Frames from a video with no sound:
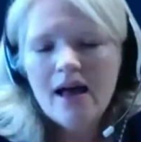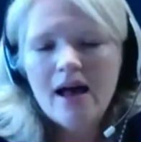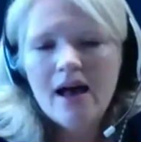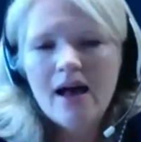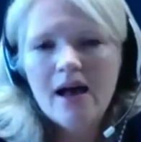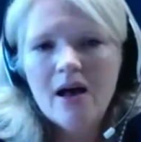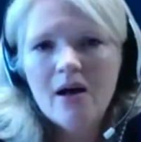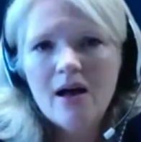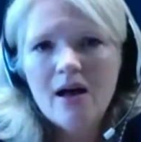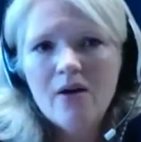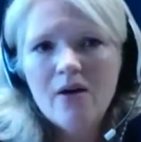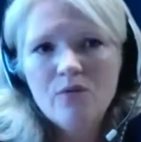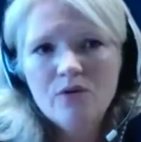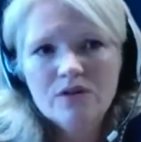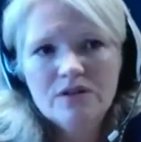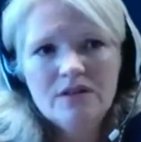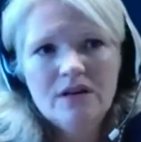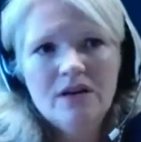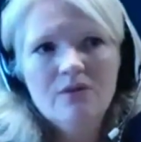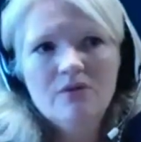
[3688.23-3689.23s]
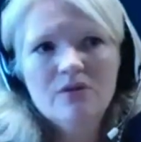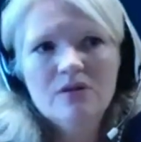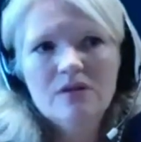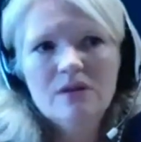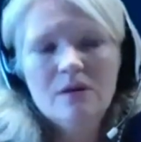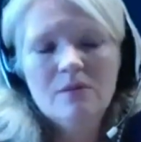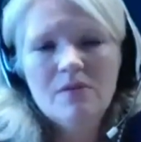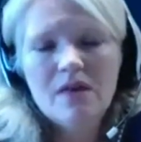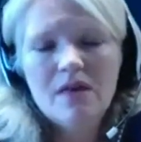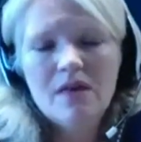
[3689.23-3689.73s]
uh, i will say it was
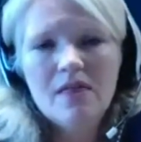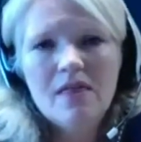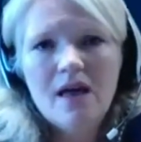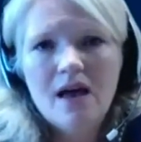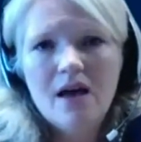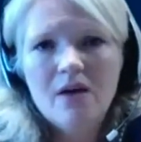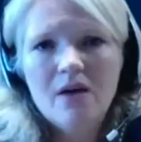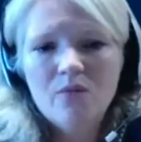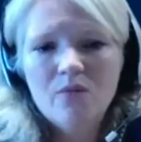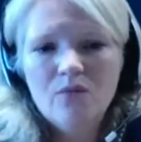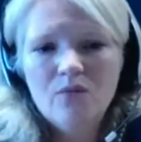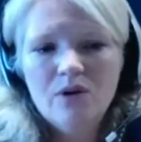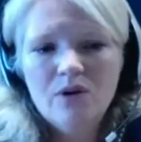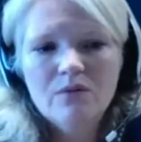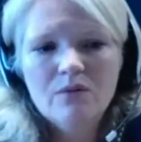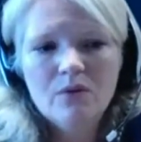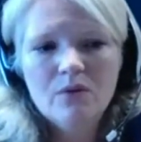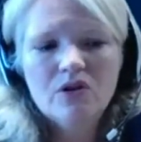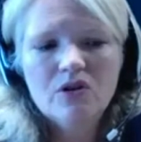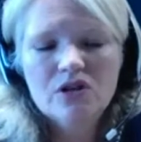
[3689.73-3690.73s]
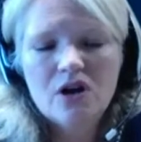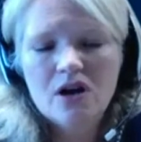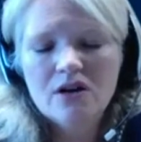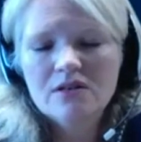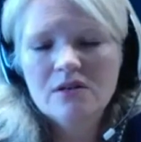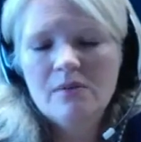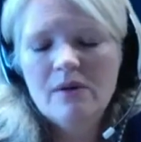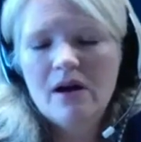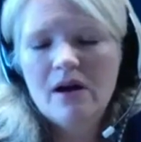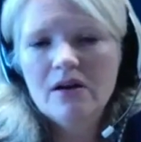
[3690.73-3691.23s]
something that we really
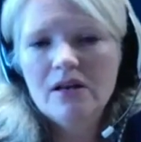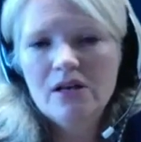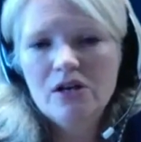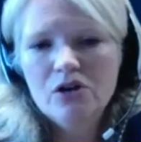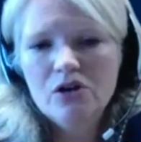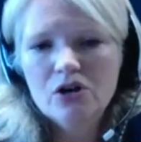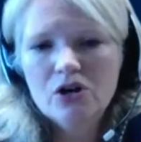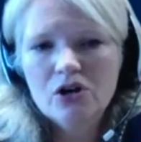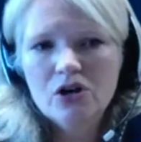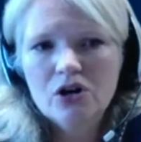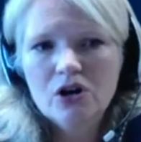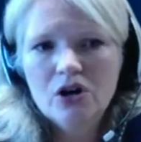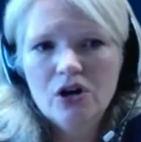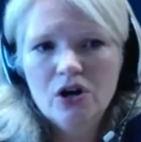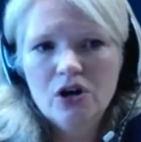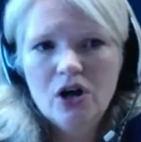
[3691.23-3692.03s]
talked about here